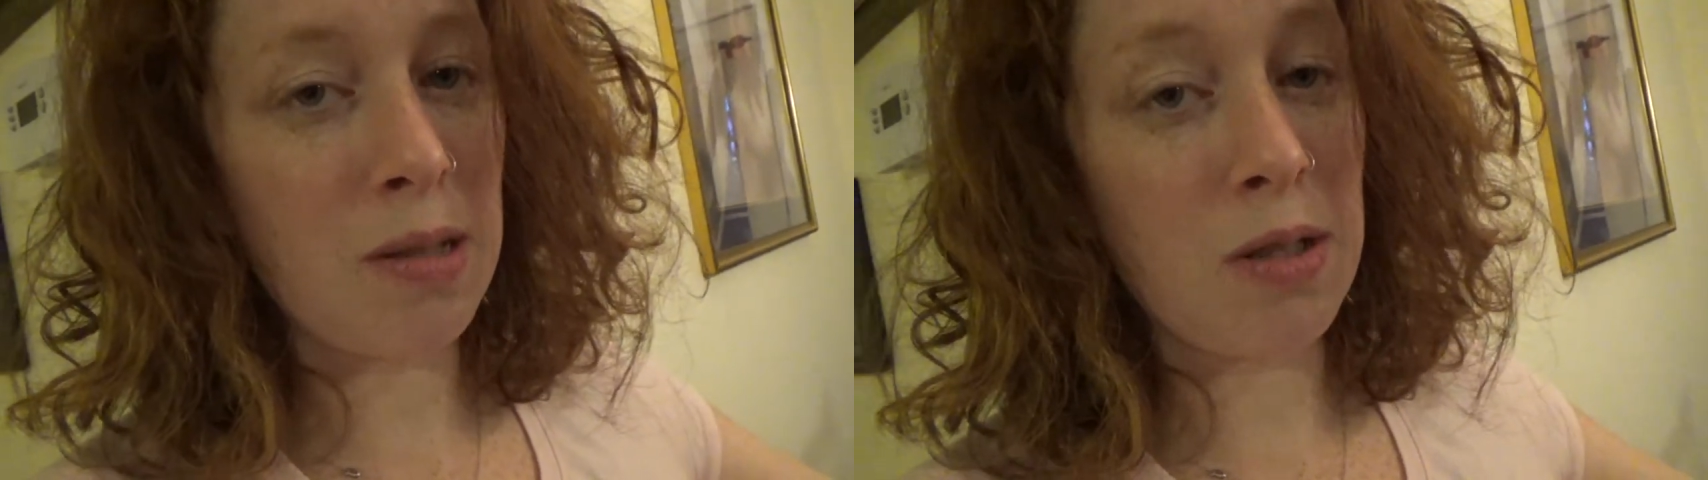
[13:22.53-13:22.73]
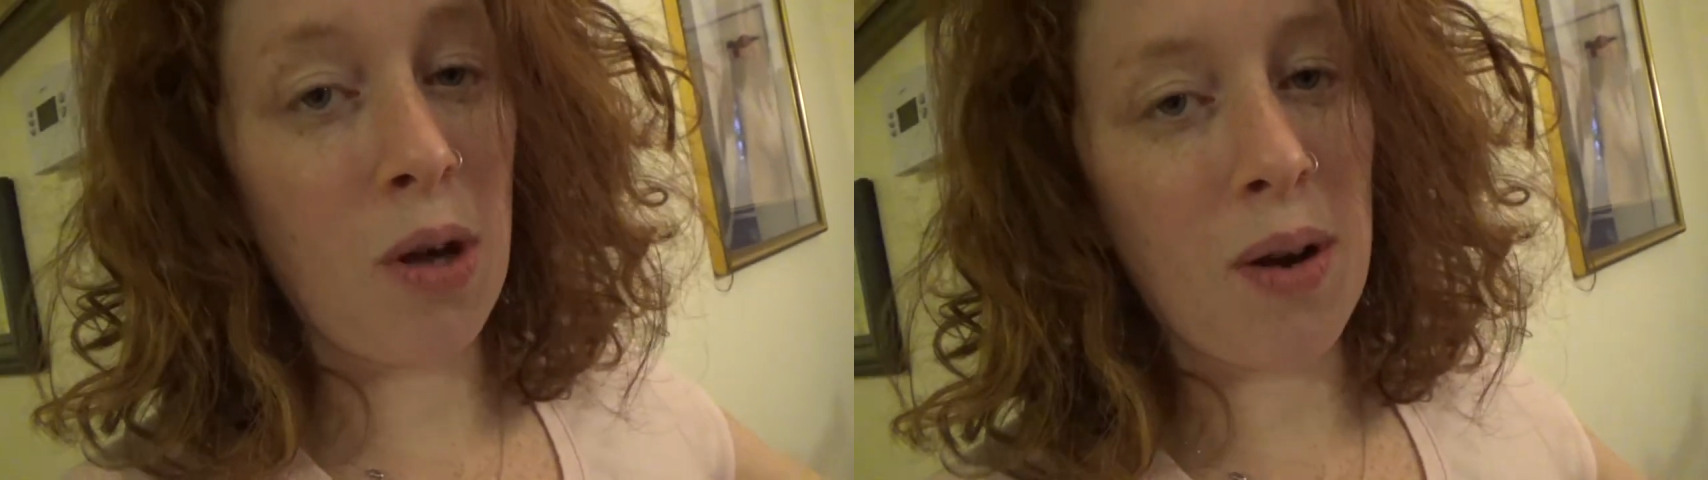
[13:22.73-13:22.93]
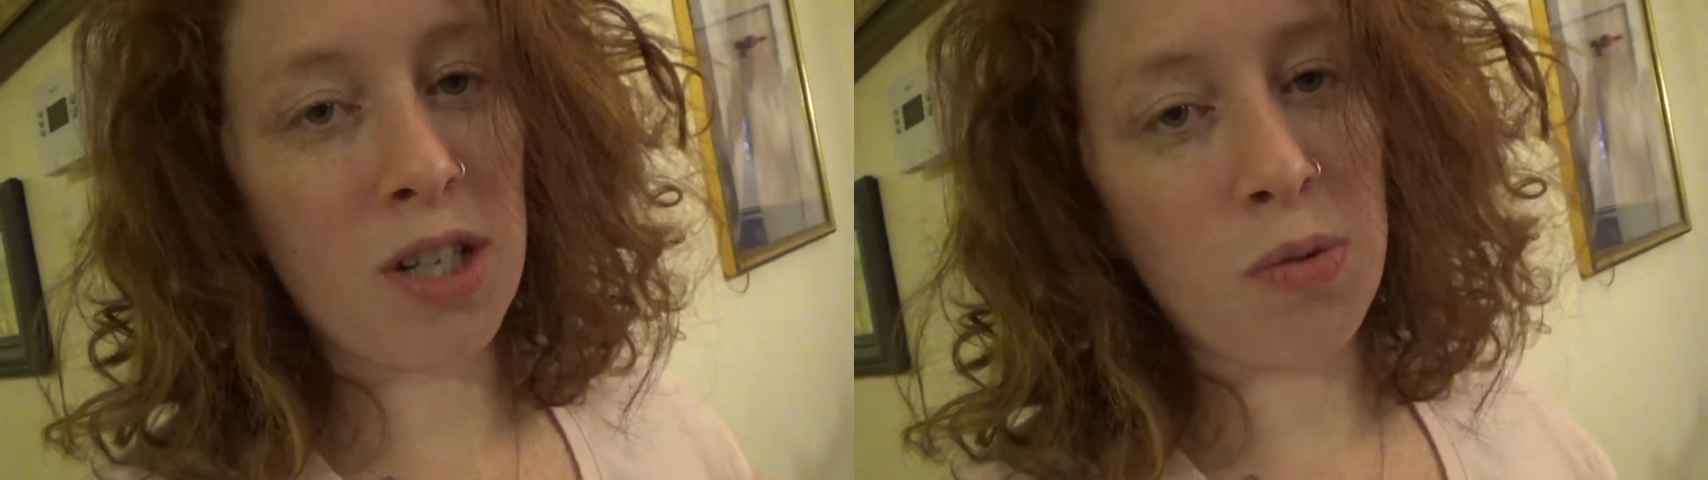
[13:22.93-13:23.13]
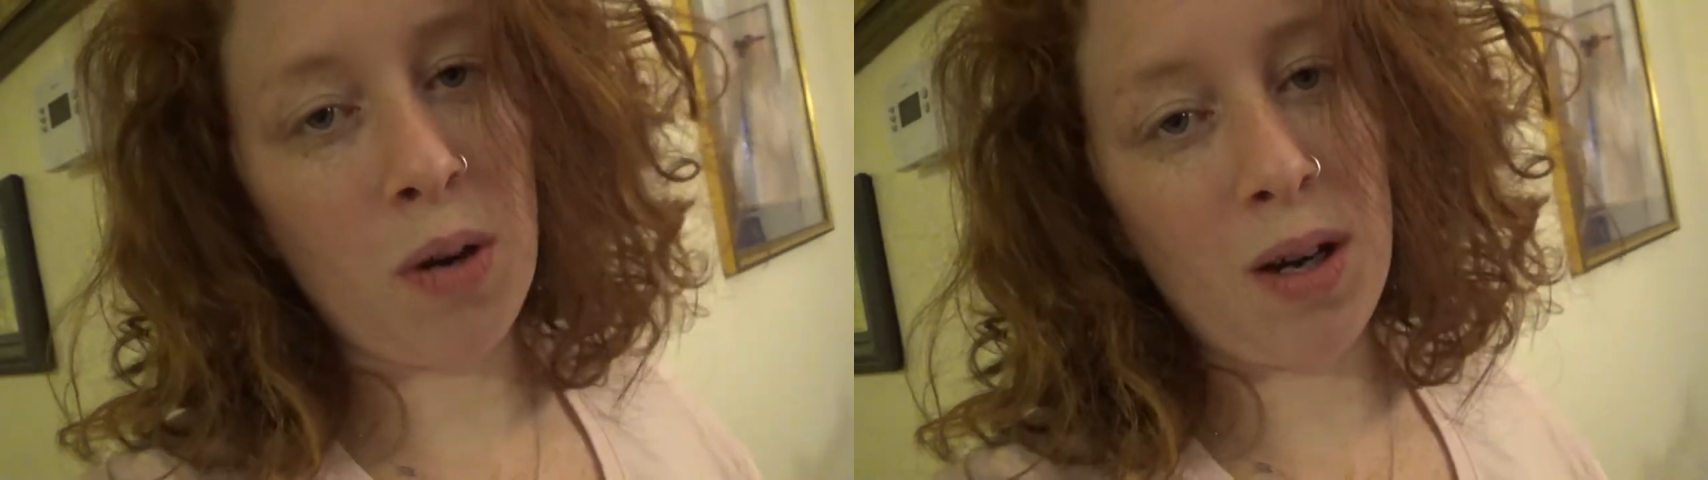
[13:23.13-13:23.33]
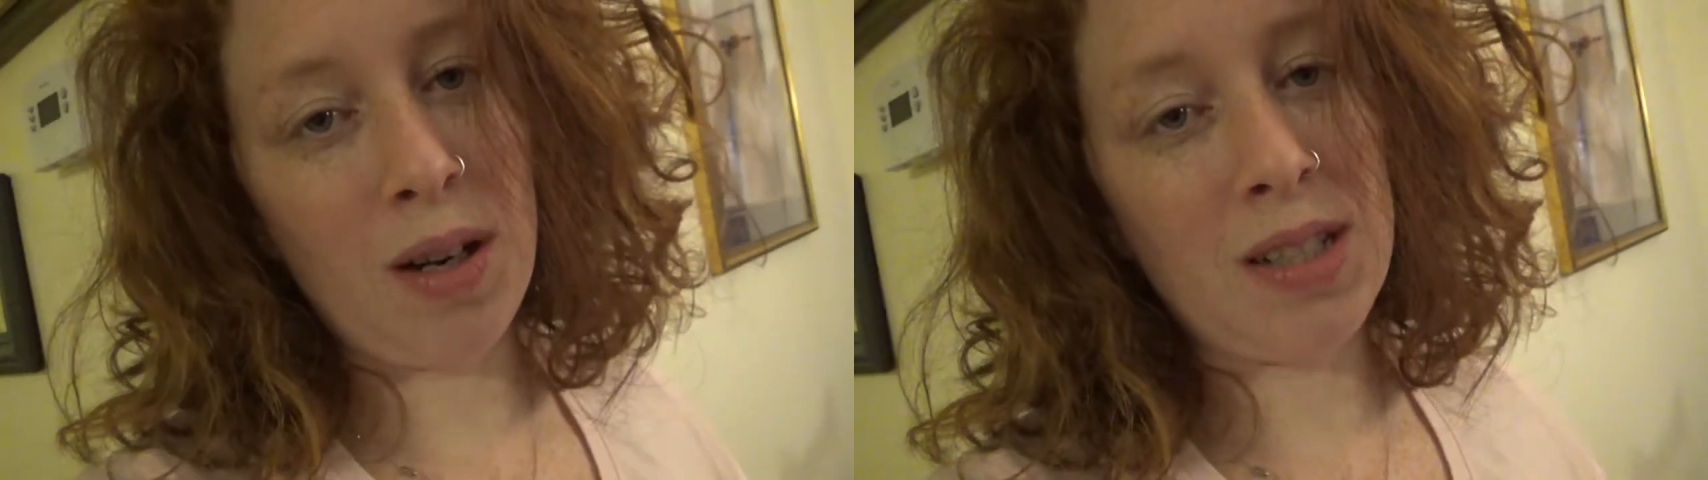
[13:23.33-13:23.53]
So I just
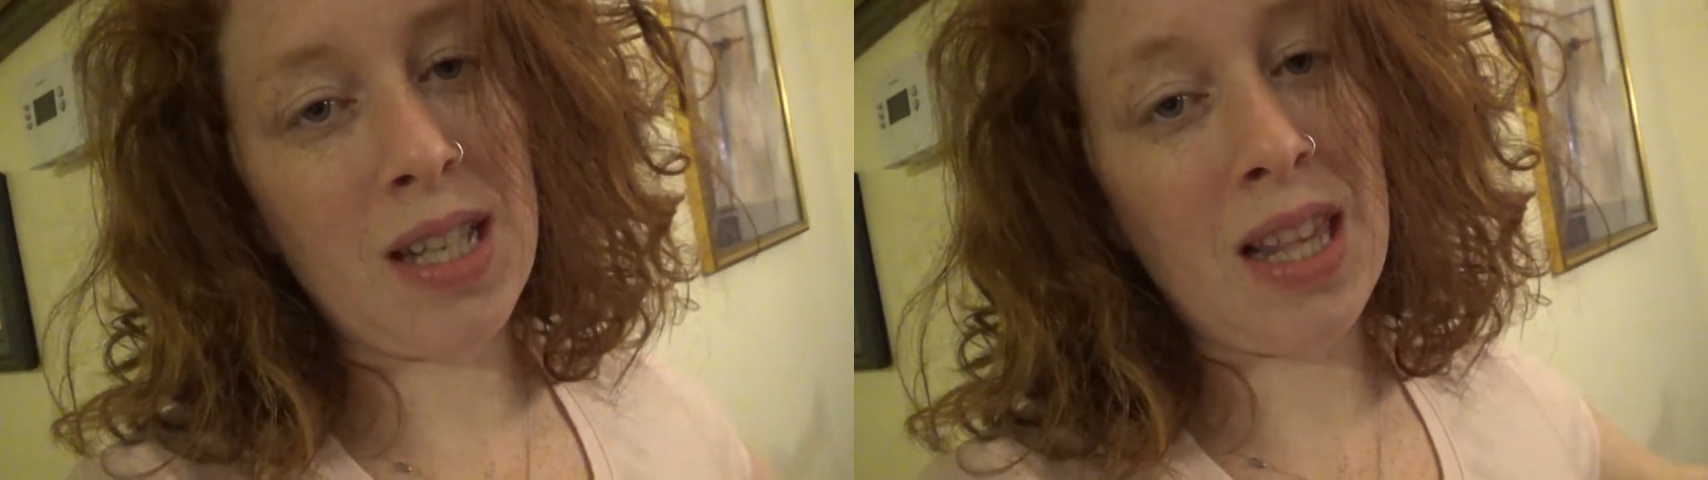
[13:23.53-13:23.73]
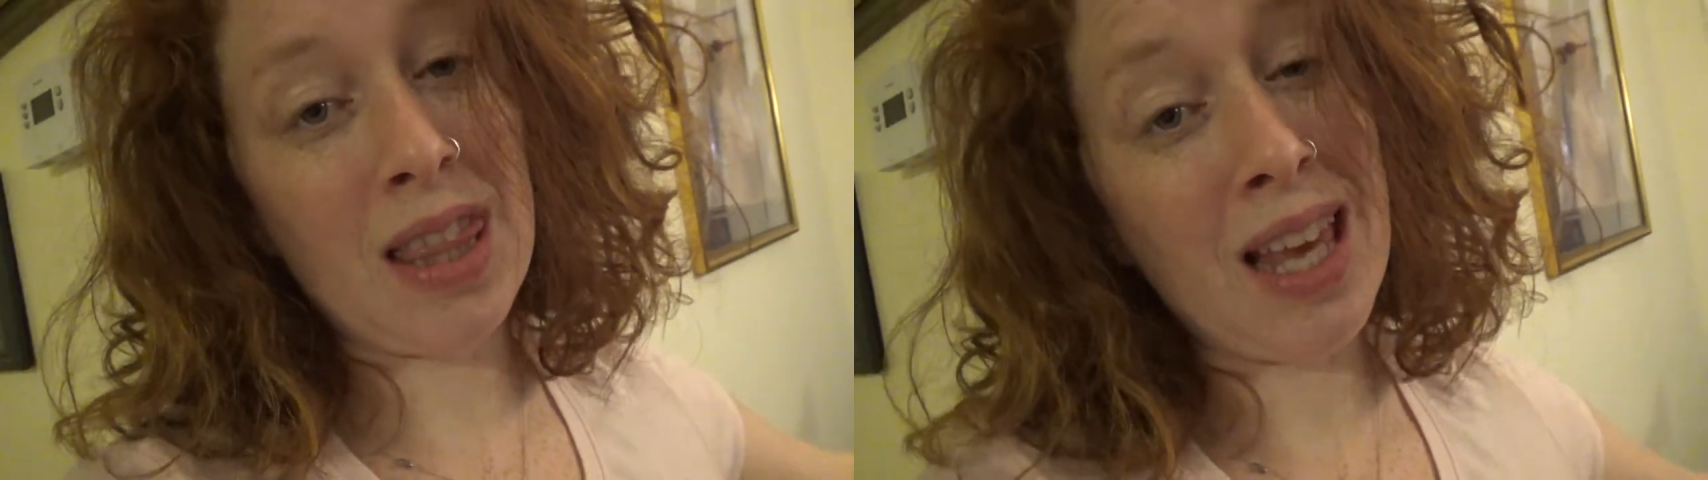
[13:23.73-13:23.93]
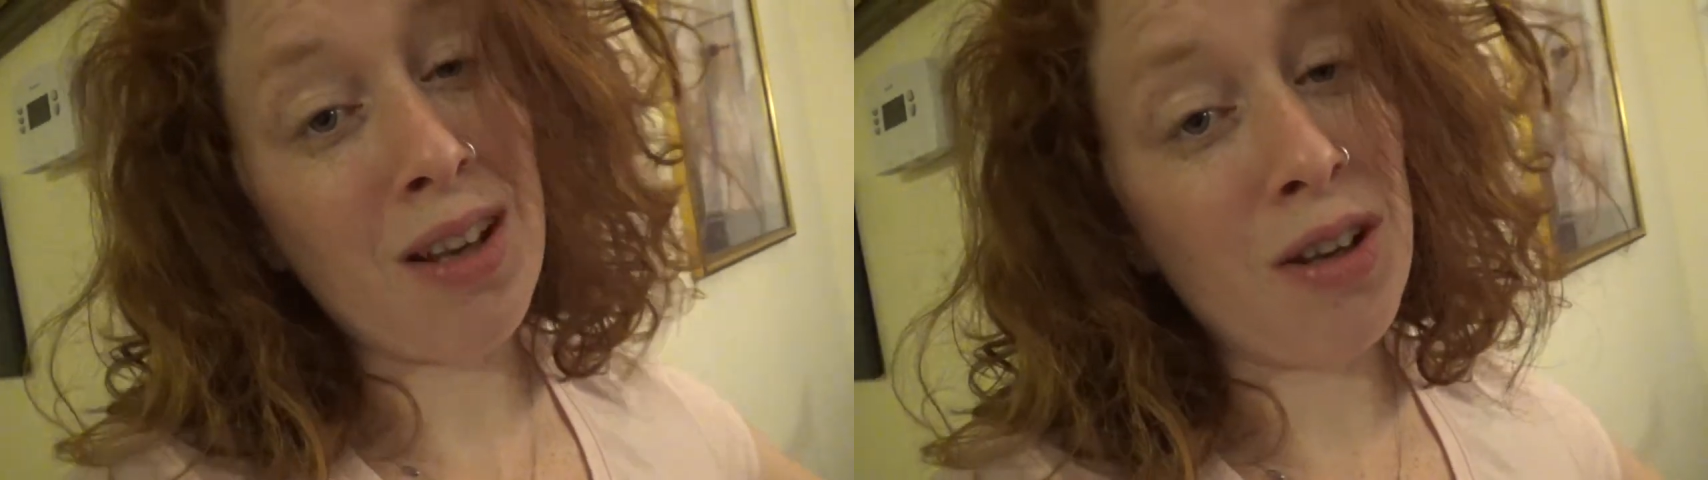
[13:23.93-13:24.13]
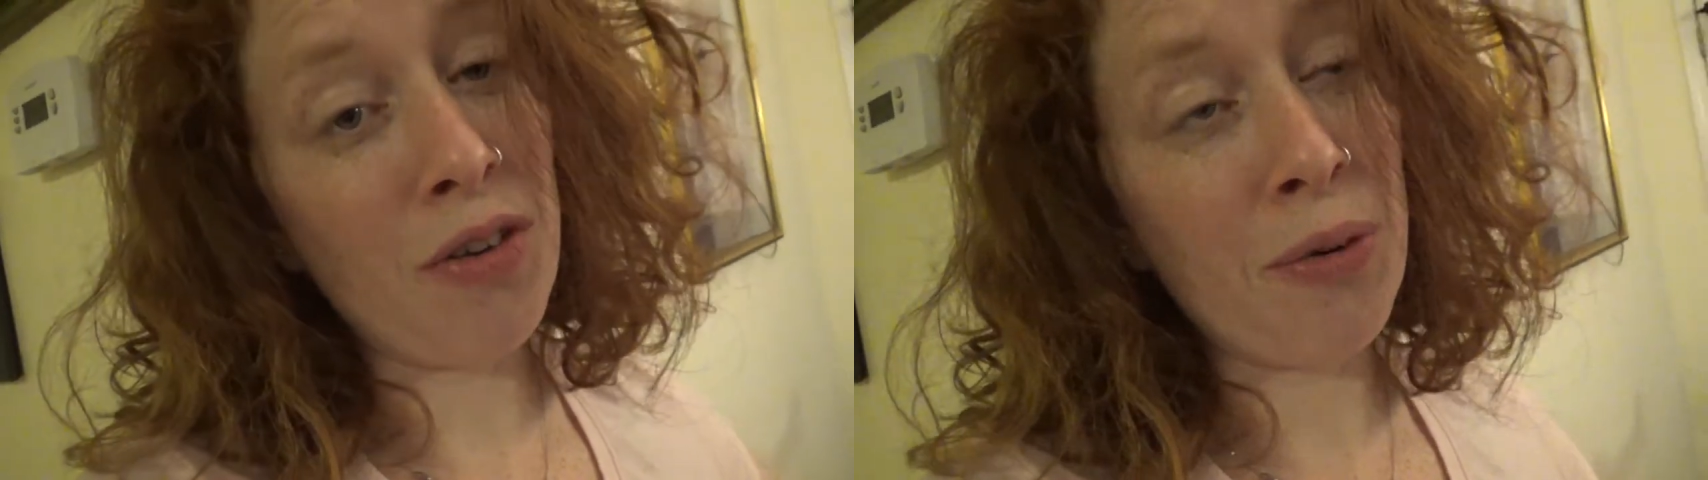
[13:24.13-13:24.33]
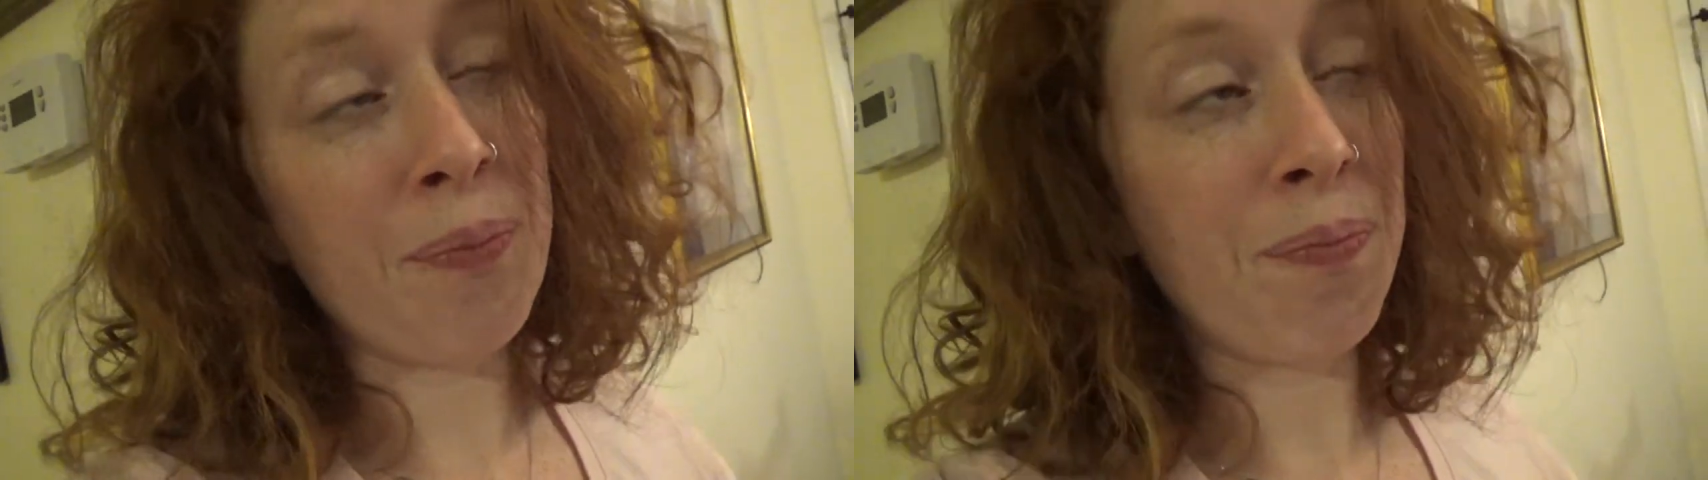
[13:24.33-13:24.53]
want to say thank you